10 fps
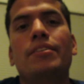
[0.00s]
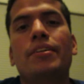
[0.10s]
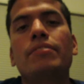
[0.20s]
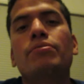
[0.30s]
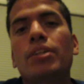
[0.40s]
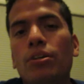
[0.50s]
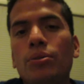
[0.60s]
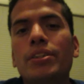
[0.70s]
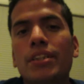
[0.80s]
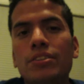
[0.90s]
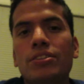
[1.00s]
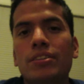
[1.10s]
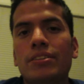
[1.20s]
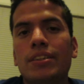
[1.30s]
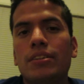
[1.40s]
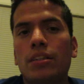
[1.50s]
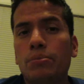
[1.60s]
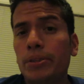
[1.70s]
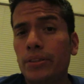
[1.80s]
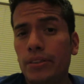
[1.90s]
if we lower the age of consent,
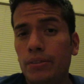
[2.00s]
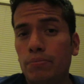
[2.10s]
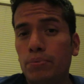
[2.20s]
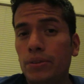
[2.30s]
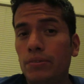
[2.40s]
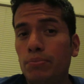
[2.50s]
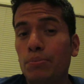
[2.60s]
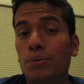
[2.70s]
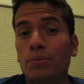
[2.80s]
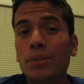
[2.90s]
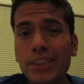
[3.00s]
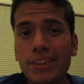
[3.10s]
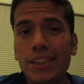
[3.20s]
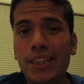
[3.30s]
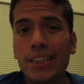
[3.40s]
are we gonna put people at risk?